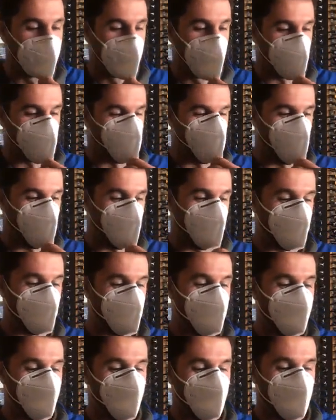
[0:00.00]
my
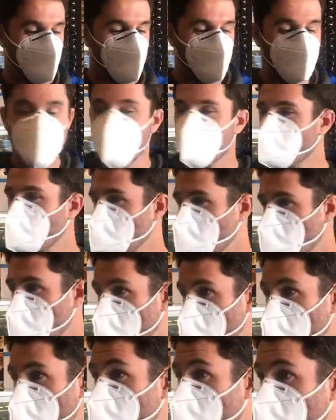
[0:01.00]
thesis was on
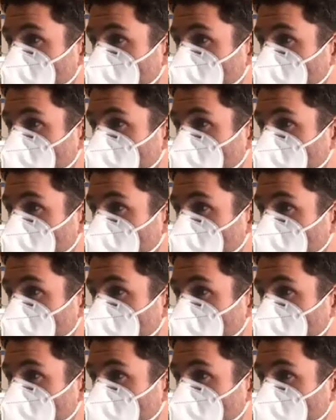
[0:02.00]
Anthony